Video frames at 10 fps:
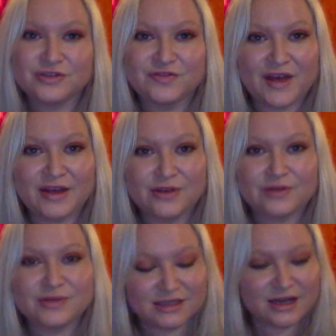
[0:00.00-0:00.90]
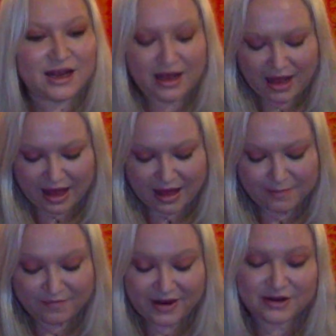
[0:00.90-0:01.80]
your values.
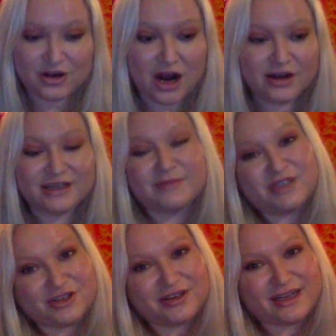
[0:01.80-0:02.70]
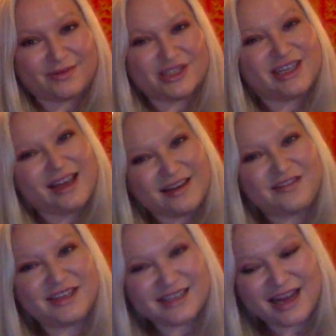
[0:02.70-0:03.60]
Final card is maturity, which again
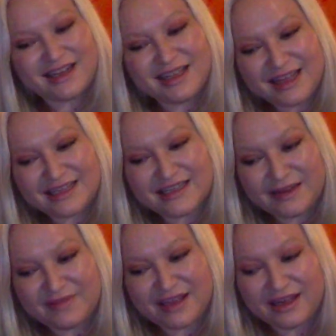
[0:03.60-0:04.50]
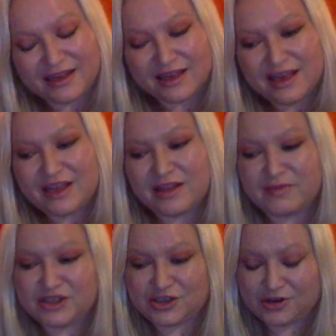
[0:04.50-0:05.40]
feels kind of like that same thing. The
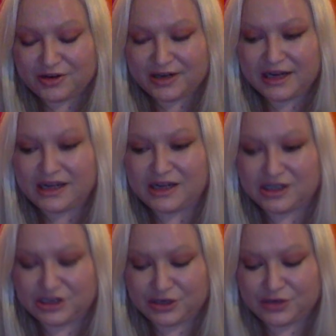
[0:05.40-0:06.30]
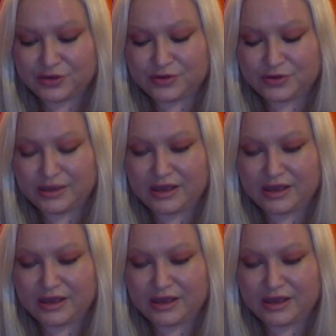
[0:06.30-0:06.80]
maturity to